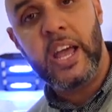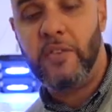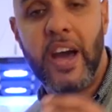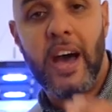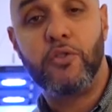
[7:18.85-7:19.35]

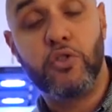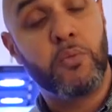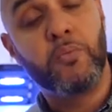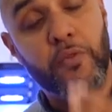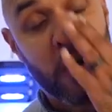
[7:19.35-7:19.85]
if you have
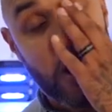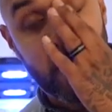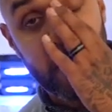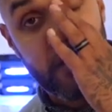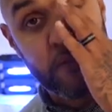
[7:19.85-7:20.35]
some
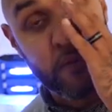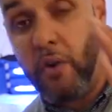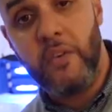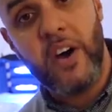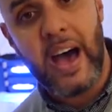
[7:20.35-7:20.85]
form of
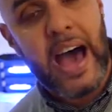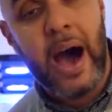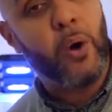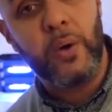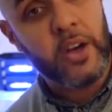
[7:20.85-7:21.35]
other
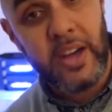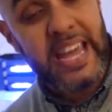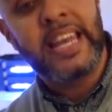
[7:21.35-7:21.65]
out, uh,